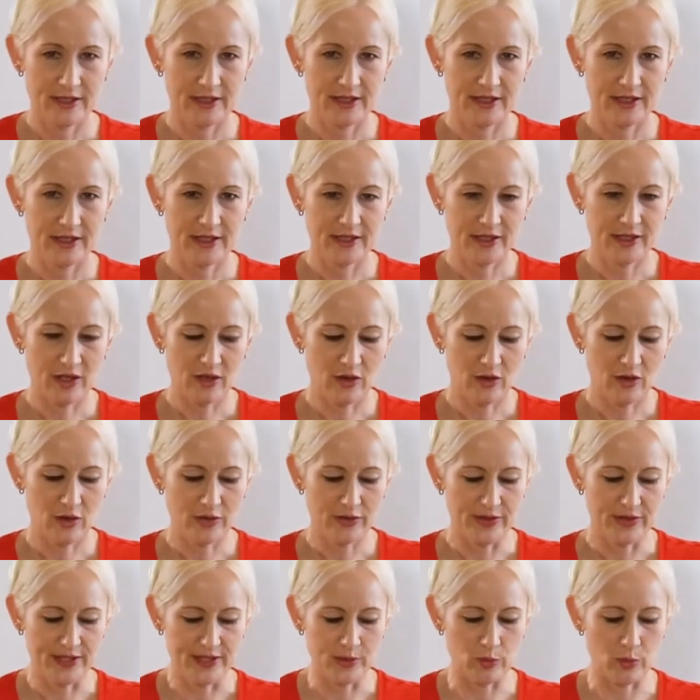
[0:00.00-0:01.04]
just
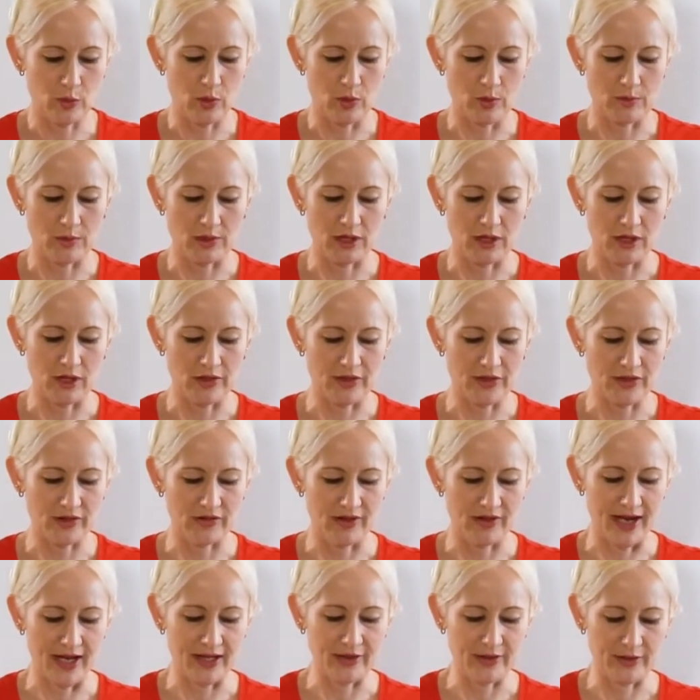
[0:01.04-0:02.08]
hold this warm cloth
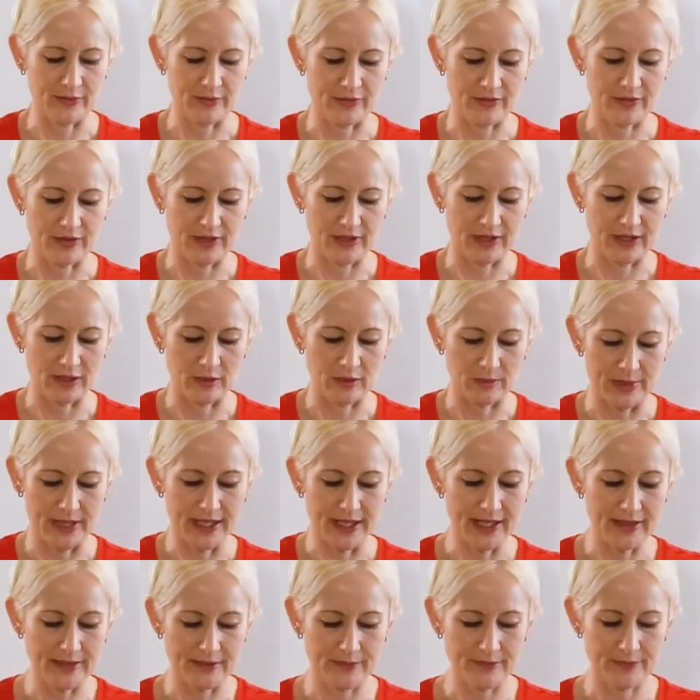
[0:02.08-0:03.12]
around them for a little
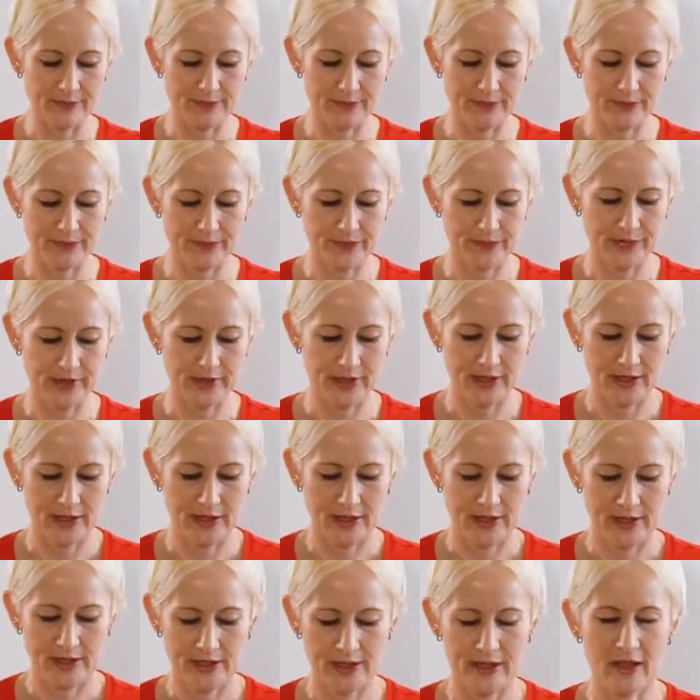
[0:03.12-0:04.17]
bit.
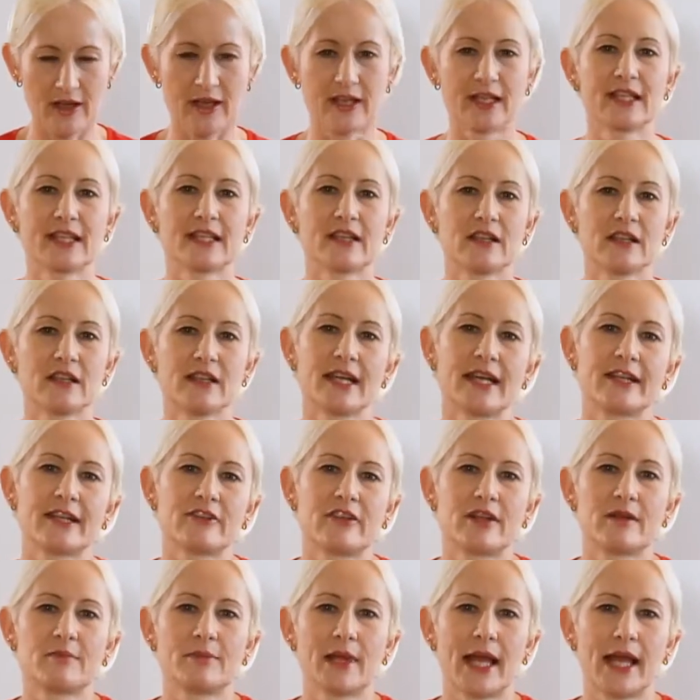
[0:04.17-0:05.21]
It's like a little
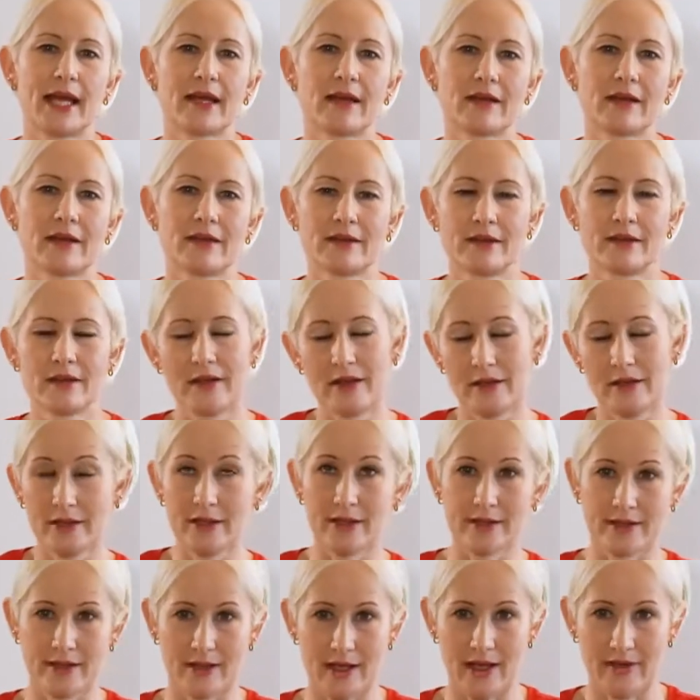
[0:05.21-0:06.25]
electric blanket. And who
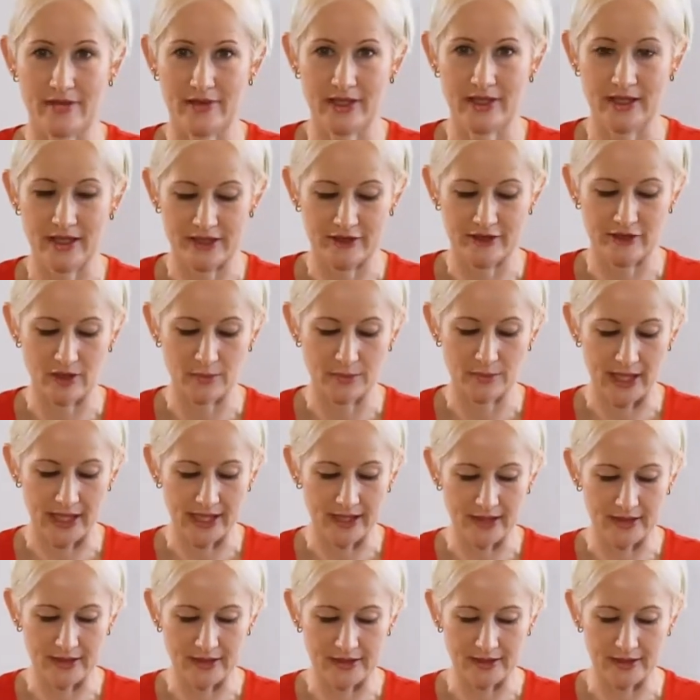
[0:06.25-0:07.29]
doesn't love an electric
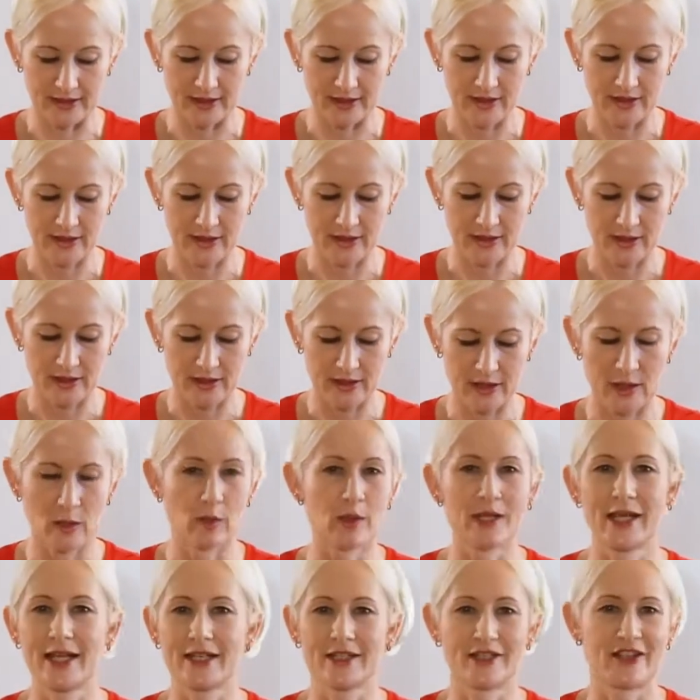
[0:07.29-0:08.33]
blanket?
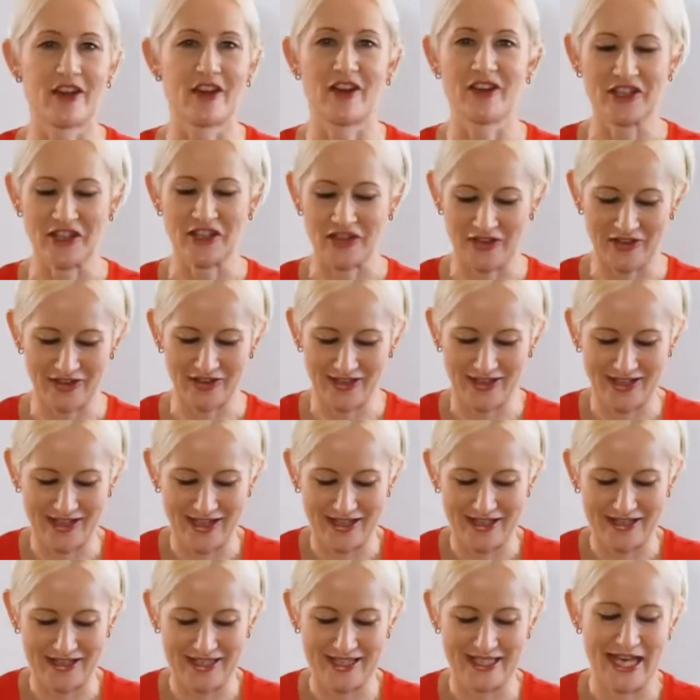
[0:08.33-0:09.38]
Well, actually, I don't. I
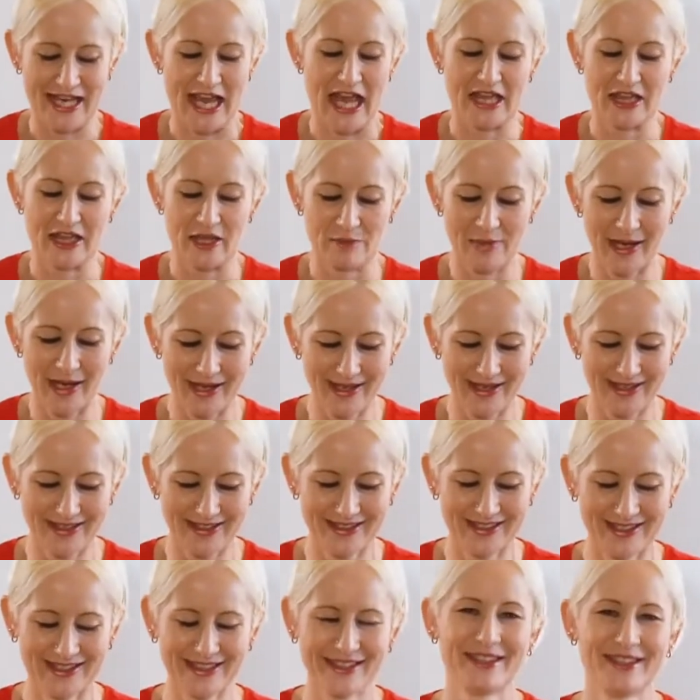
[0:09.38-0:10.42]
can't stand them.
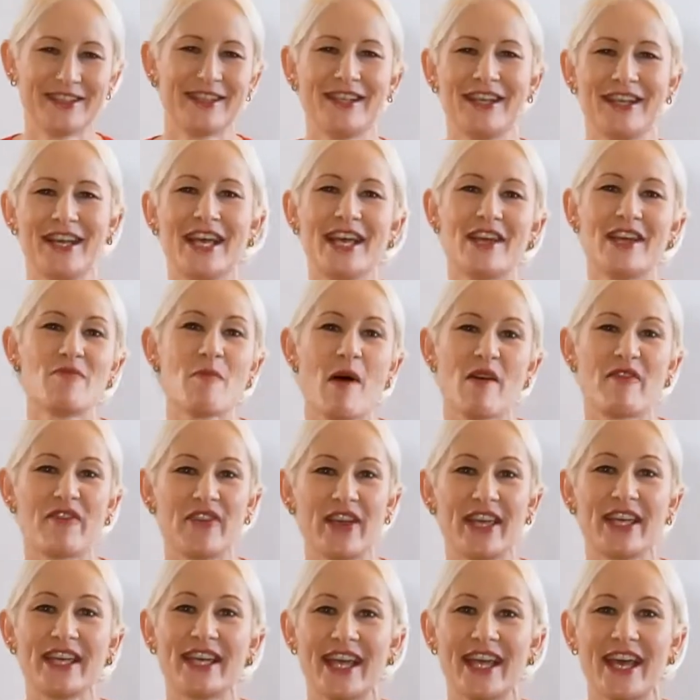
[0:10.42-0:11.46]
If my
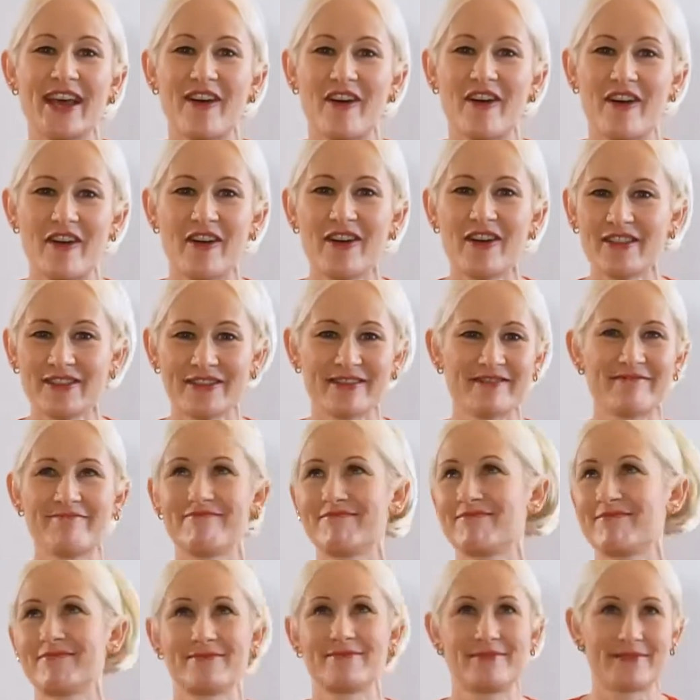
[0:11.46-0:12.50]
feet get hot,
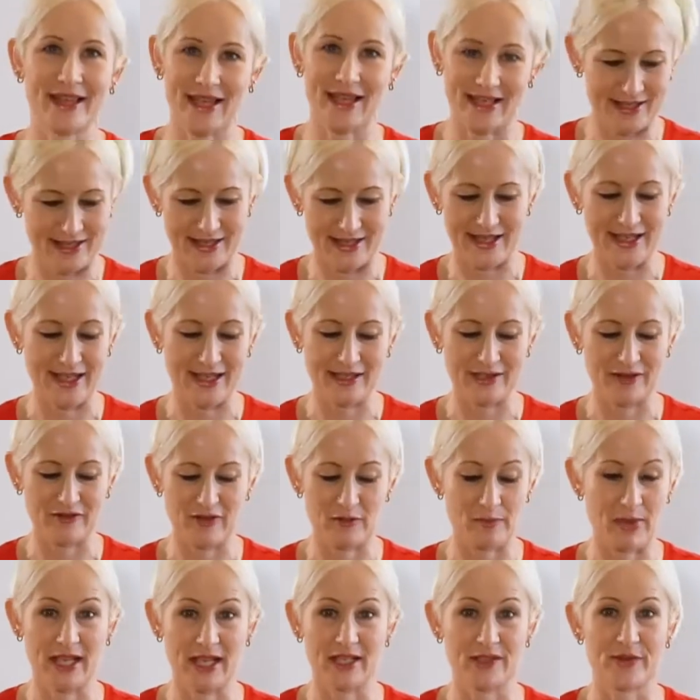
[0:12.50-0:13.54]
that's the end of a
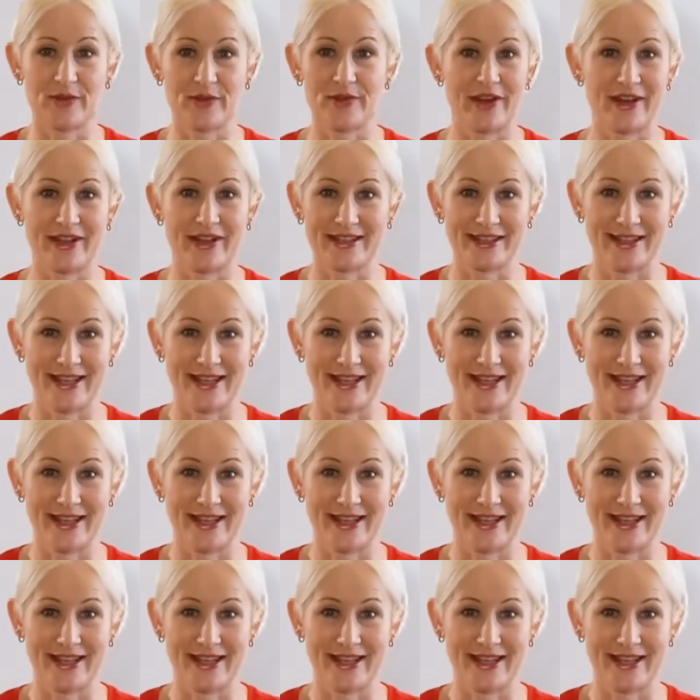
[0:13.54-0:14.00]
peaceful night's